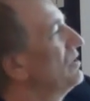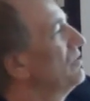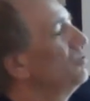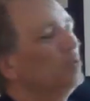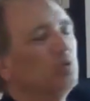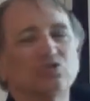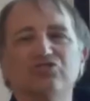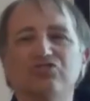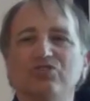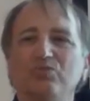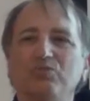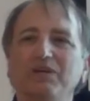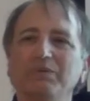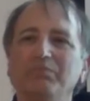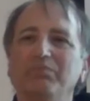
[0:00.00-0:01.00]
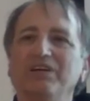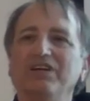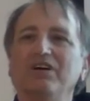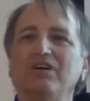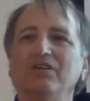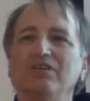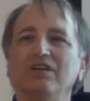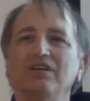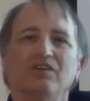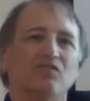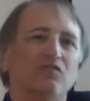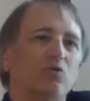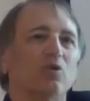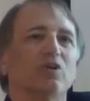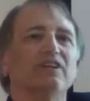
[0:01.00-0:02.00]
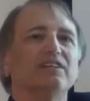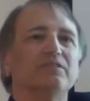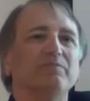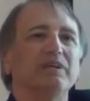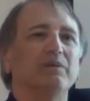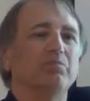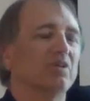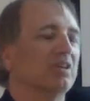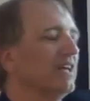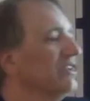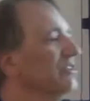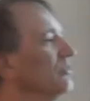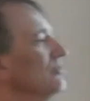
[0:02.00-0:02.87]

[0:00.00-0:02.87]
what tools should we build for these people that